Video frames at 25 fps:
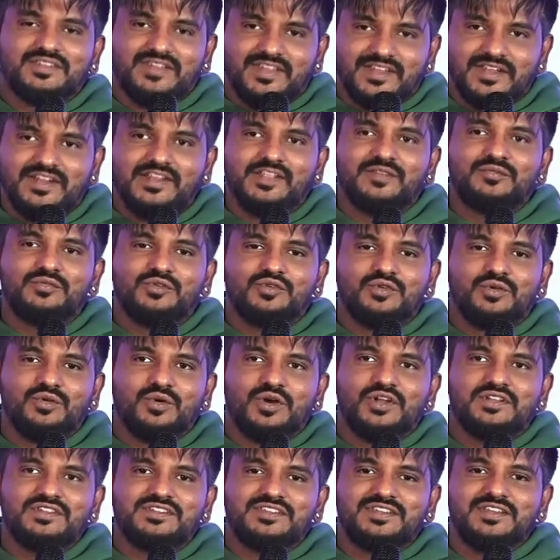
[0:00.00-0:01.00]
Second time you will
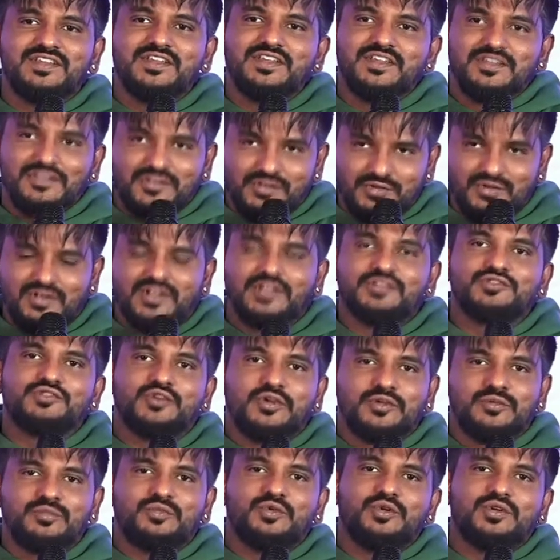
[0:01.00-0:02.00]
watch, you'll
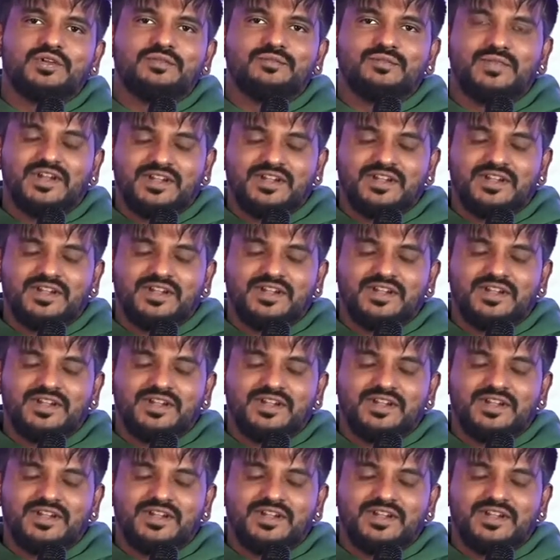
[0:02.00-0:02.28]
enjoy more.